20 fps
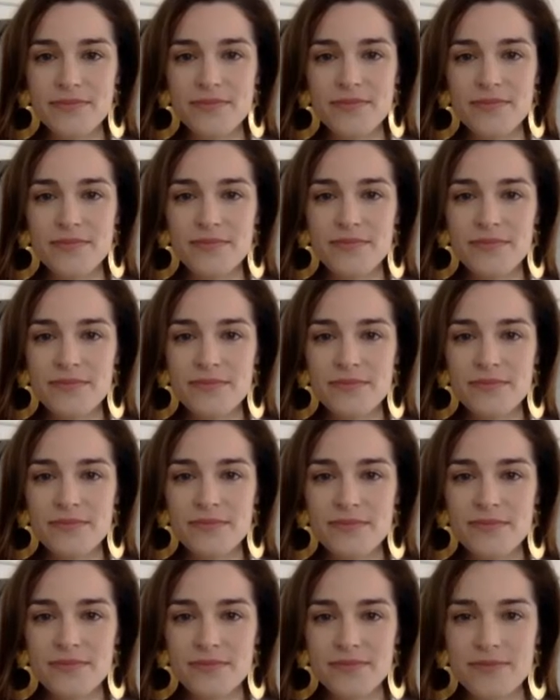
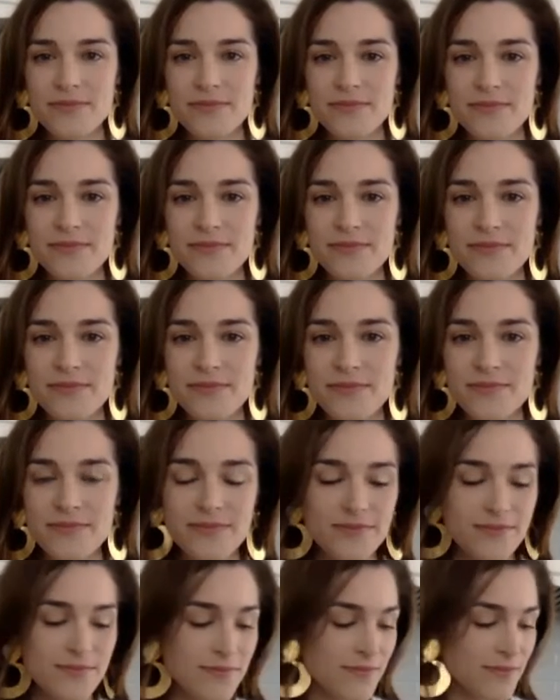
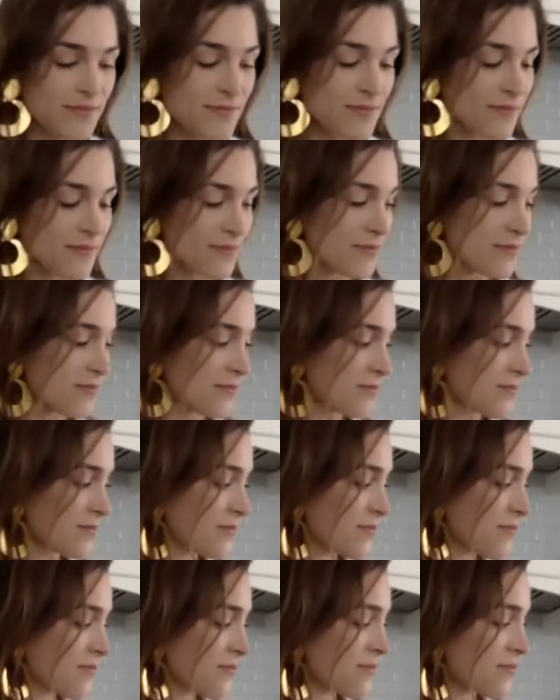
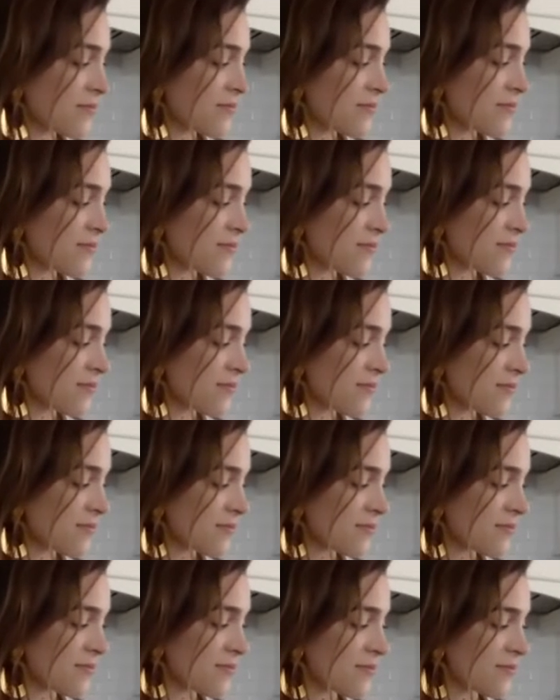
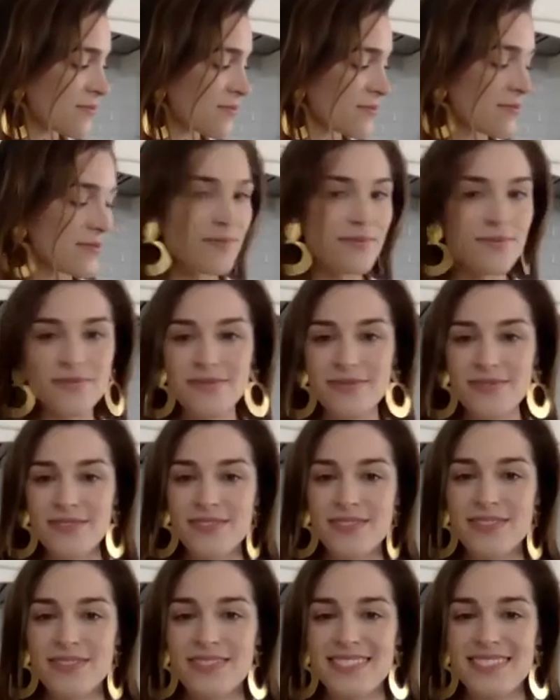
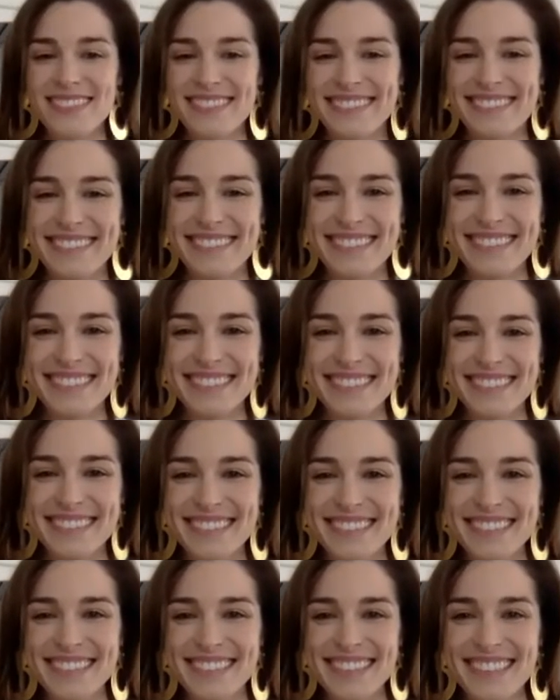
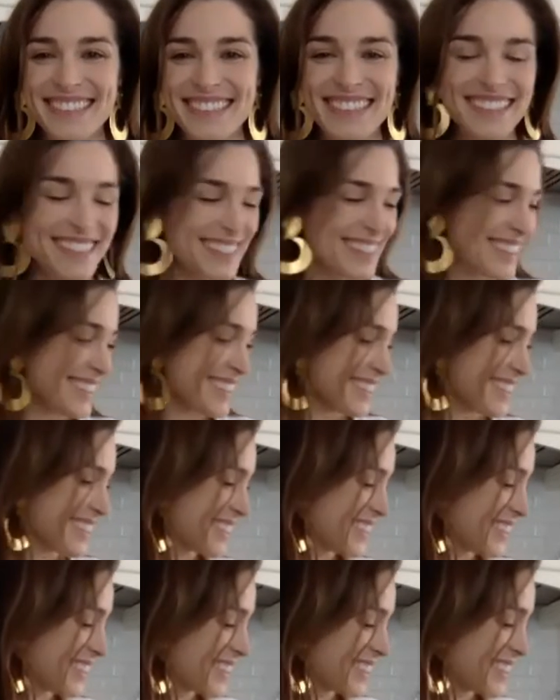
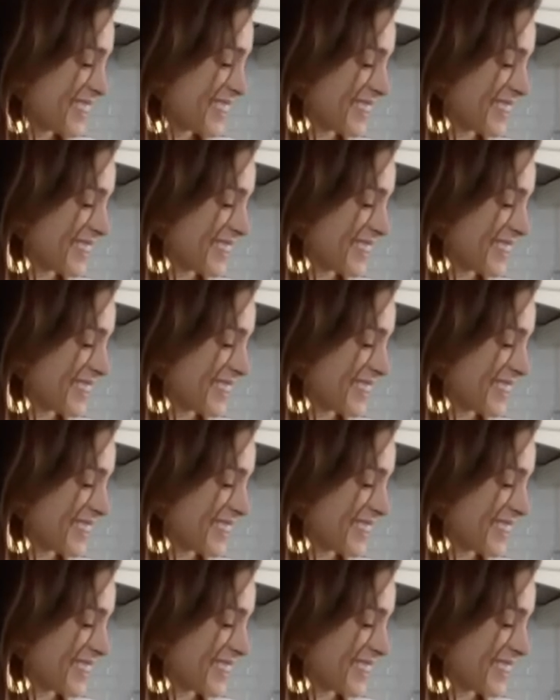(not speaking)